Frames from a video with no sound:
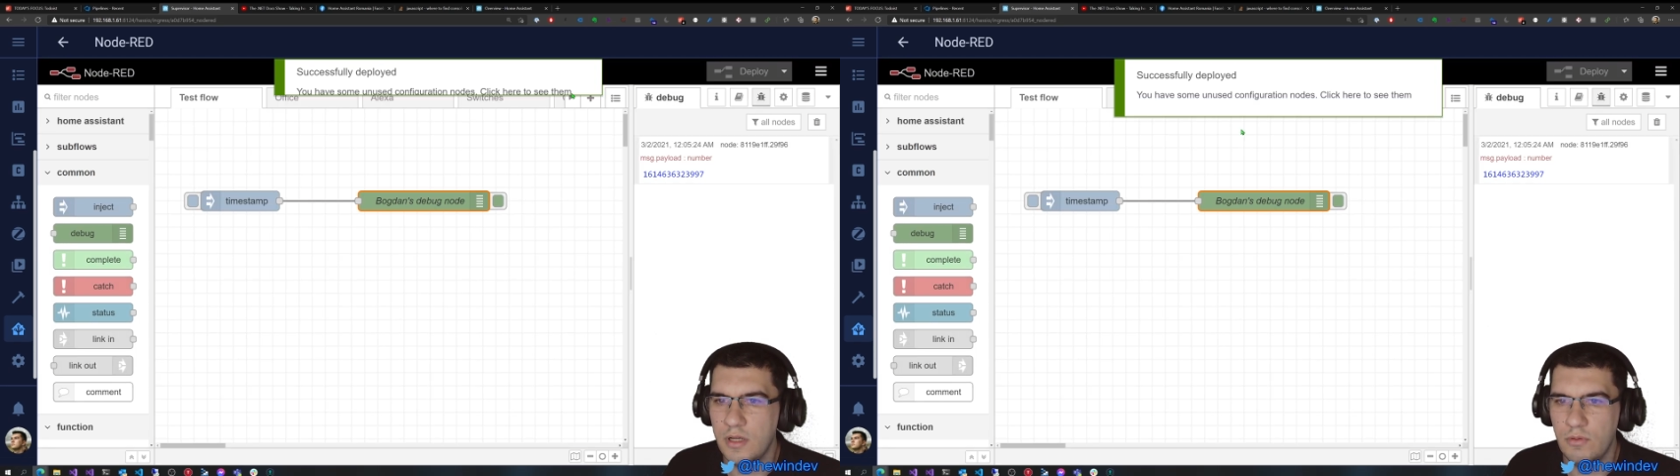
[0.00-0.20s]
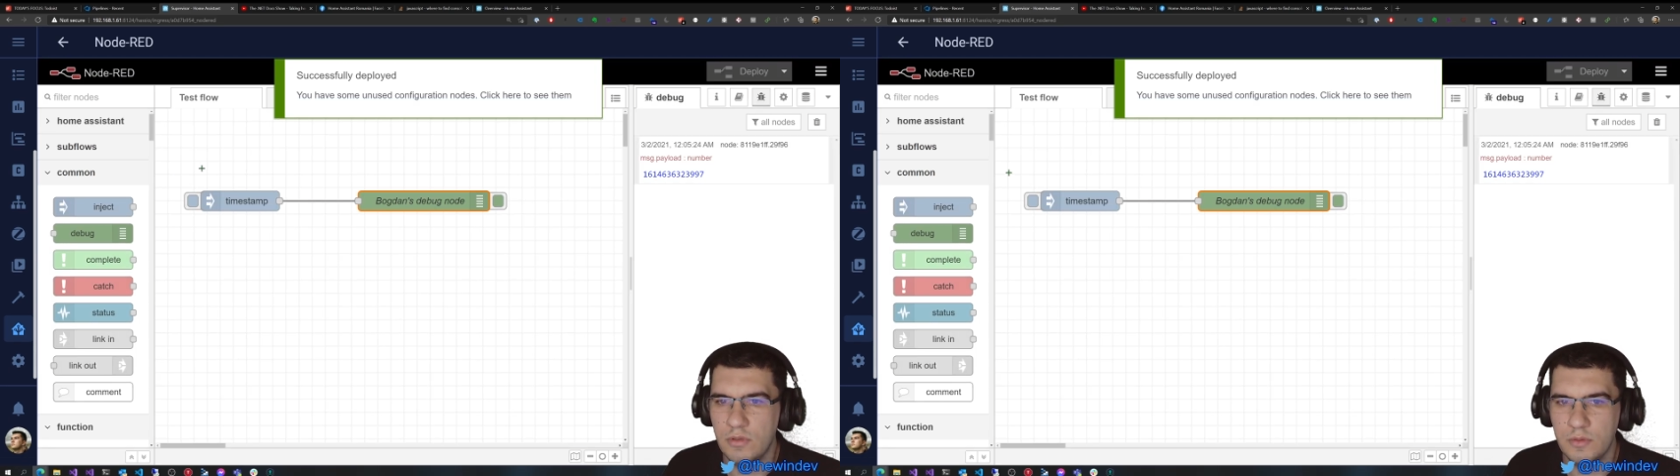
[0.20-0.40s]

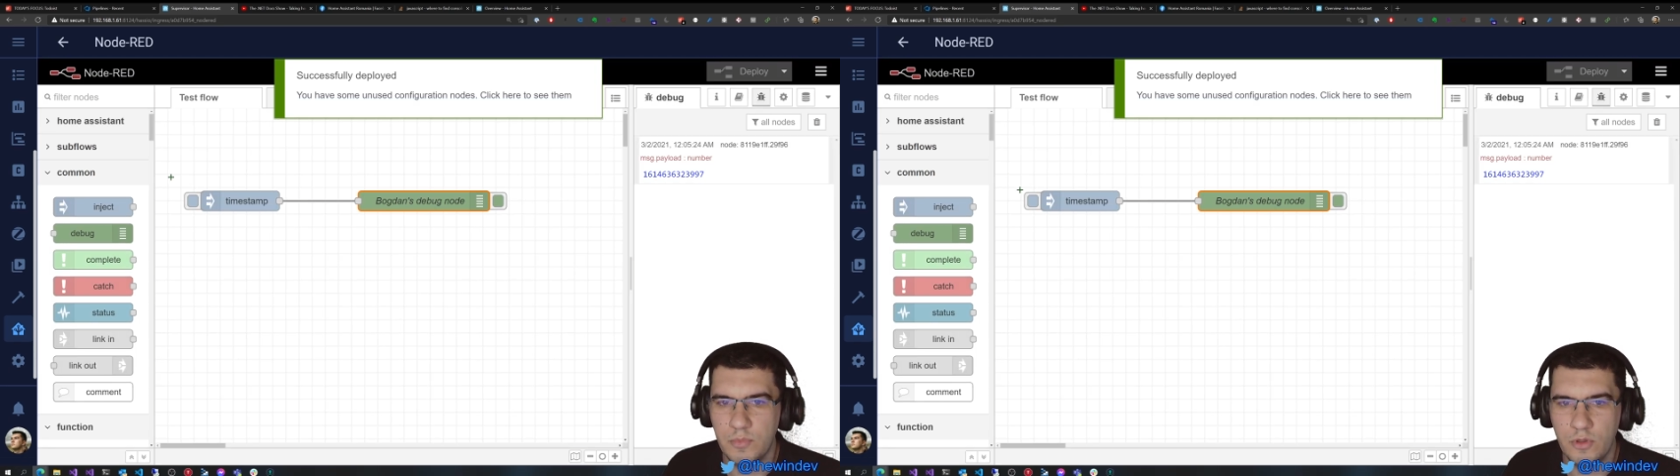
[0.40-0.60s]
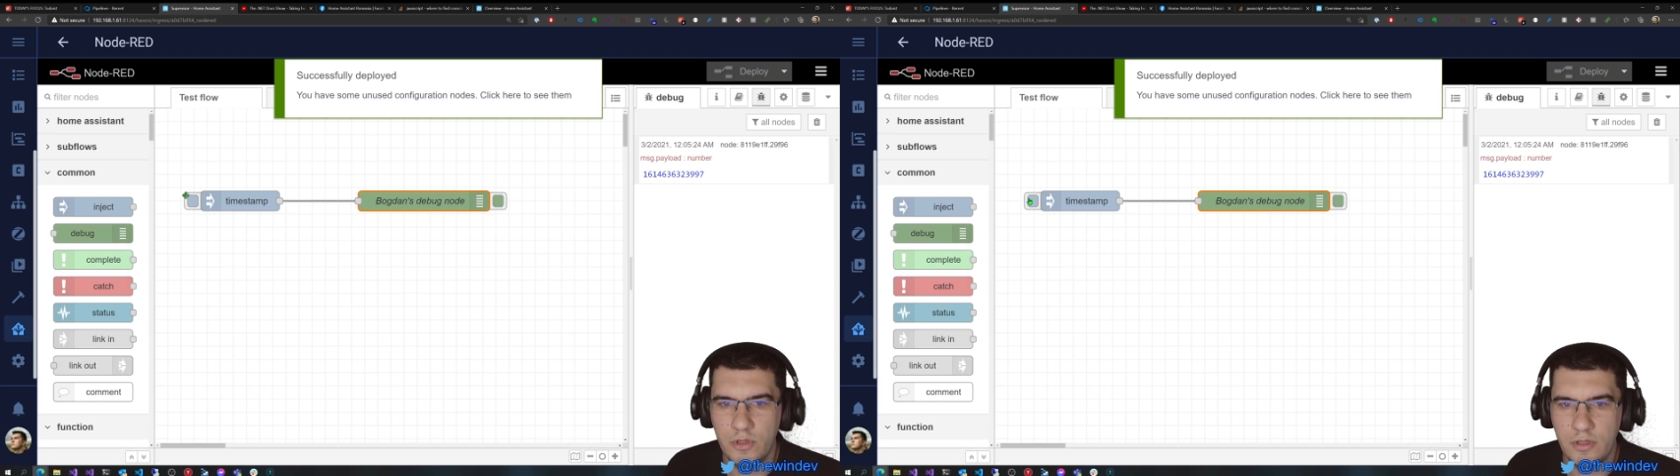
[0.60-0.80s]
now we'll
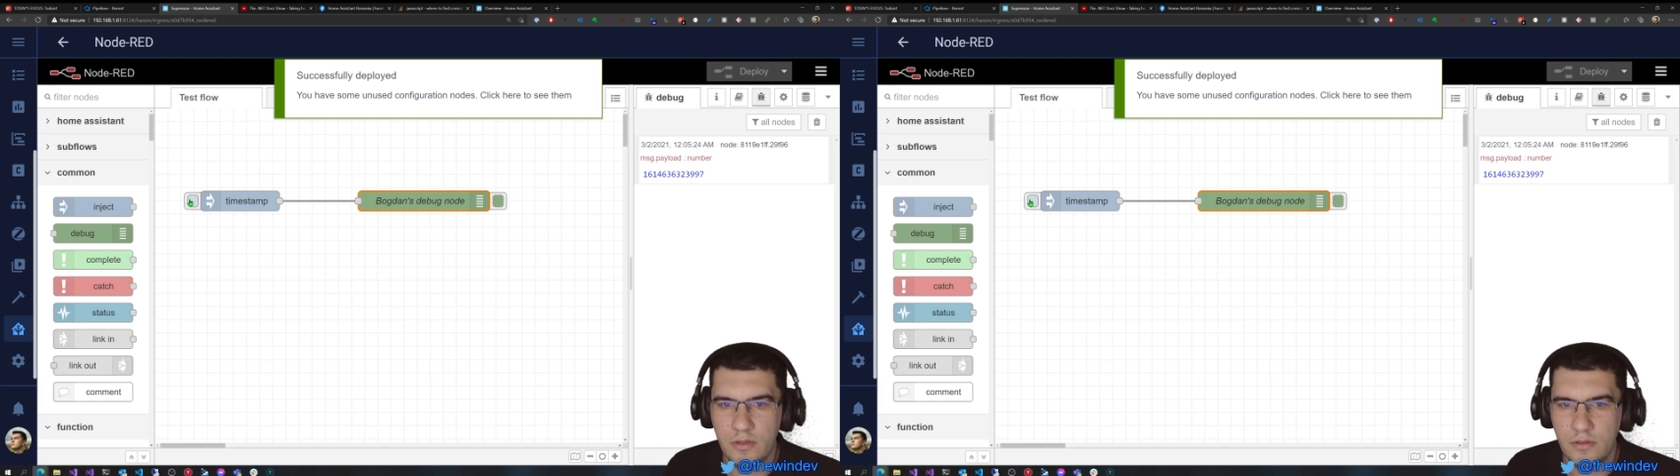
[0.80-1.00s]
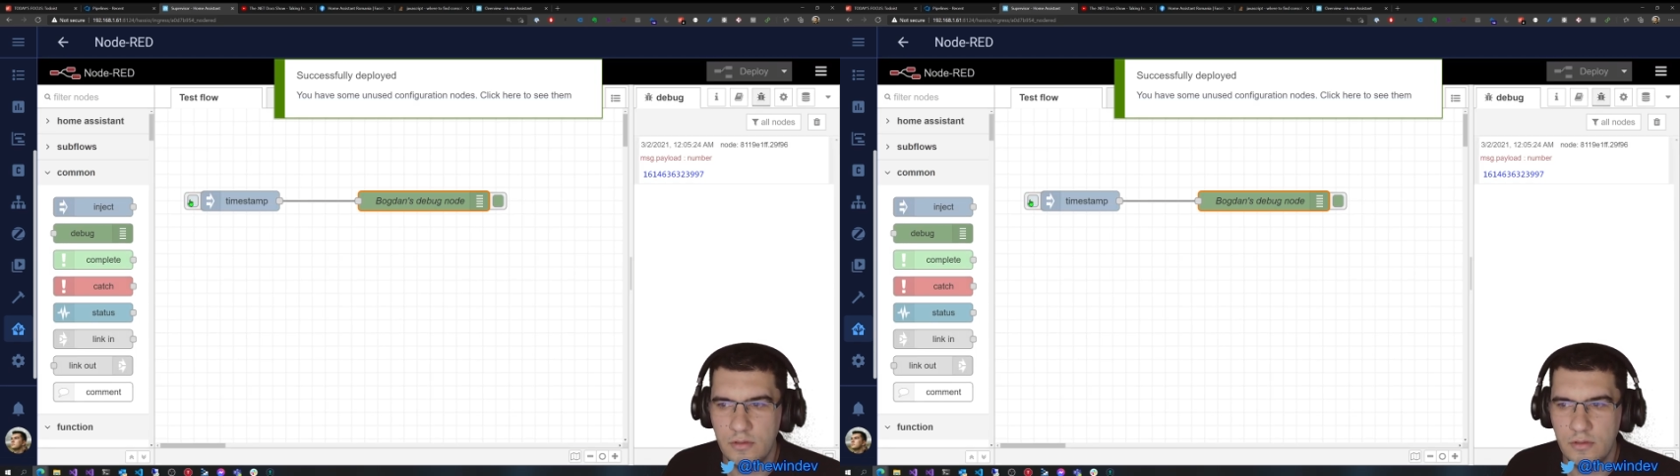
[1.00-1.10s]
deploy.